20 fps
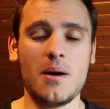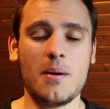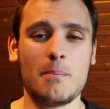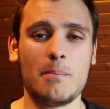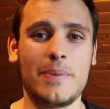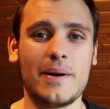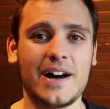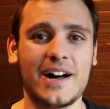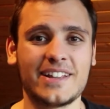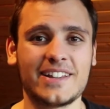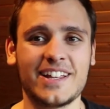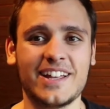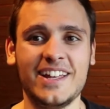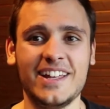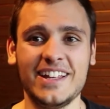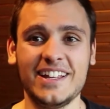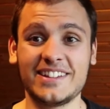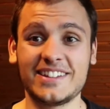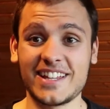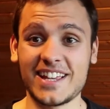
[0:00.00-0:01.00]
but
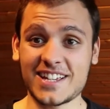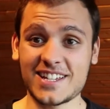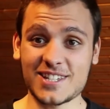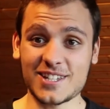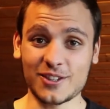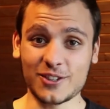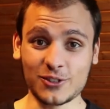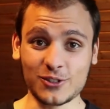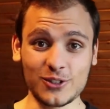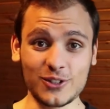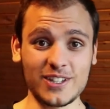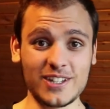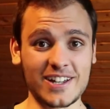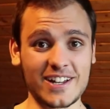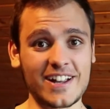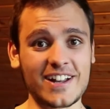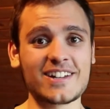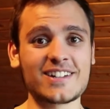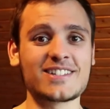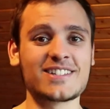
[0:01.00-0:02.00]
it takes 2
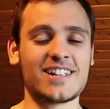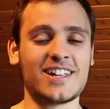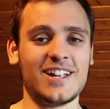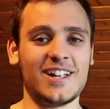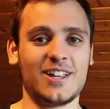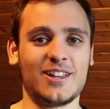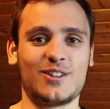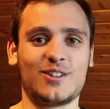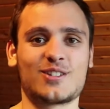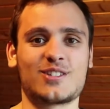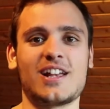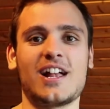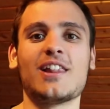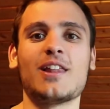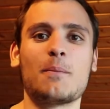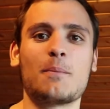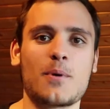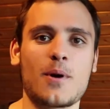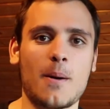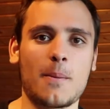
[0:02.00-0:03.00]
years to sell
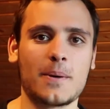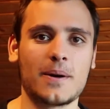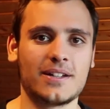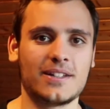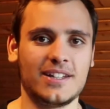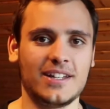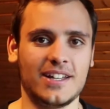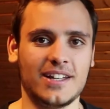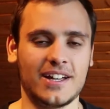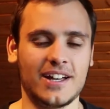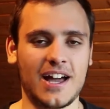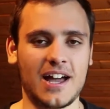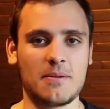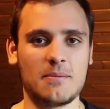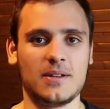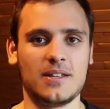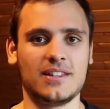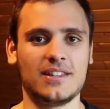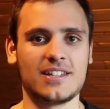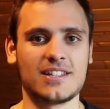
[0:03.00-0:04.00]
the property. I
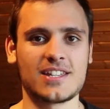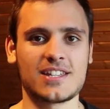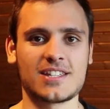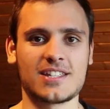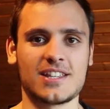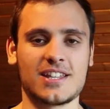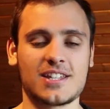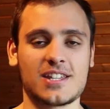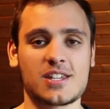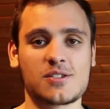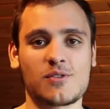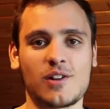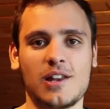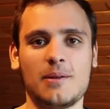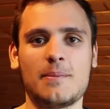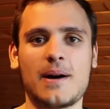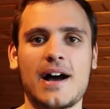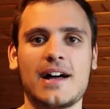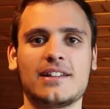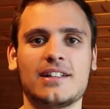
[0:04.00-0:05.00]
mean, this is really
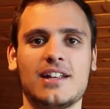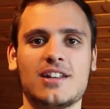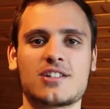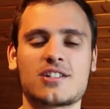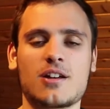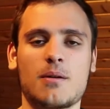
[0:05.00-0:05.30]
bad, and it's